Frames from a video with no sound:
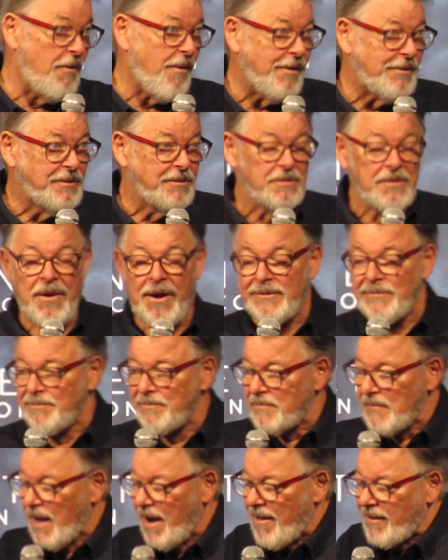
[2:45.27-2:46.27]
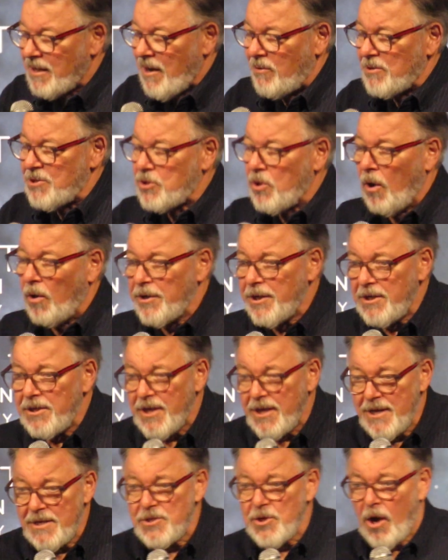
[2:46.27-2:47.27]
I was called
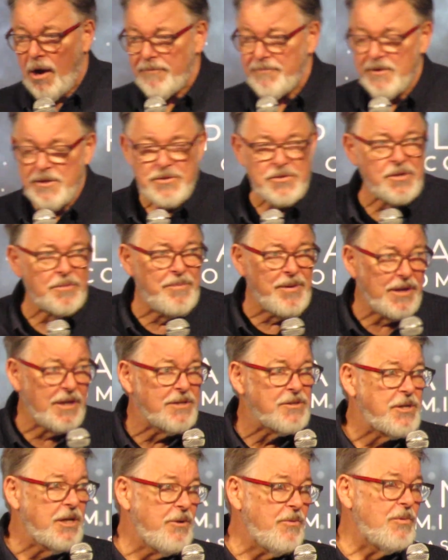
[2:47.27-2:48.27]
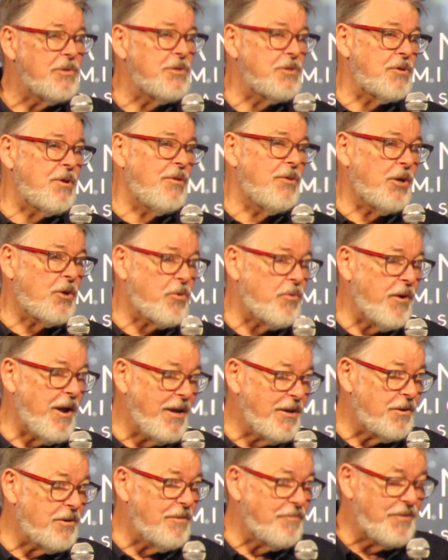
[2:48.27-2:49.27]
into his office because he was the
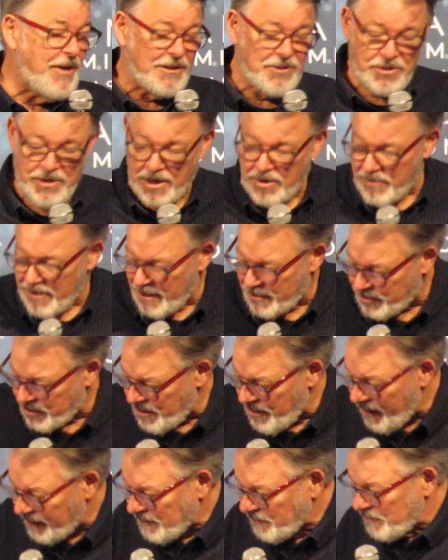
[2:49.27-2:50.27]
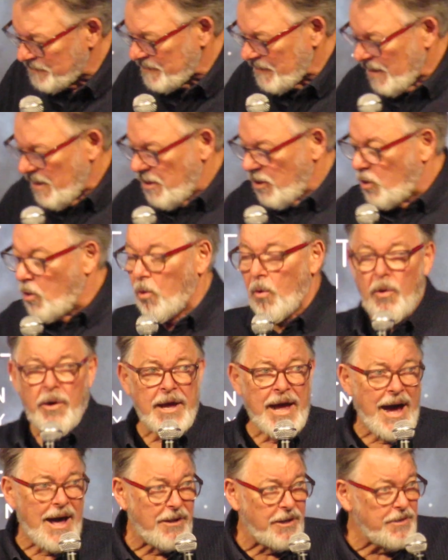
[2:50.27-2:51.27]
creator of Next Generation.
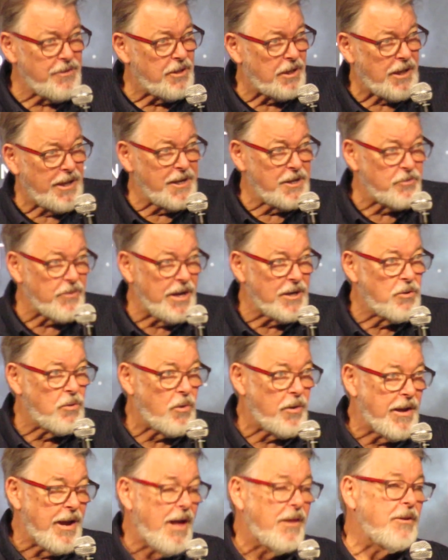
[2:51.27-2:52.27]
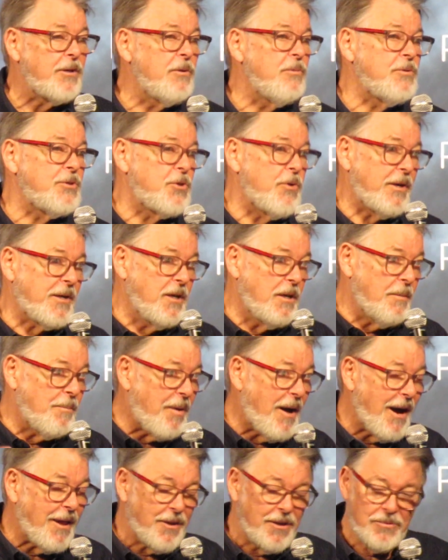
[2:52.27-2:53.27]
Corey Allen, the late great Corey Allen, who was directing the
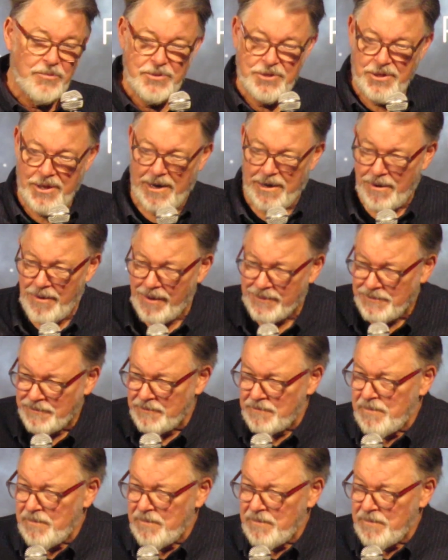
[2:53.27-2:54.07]
pilot, was there.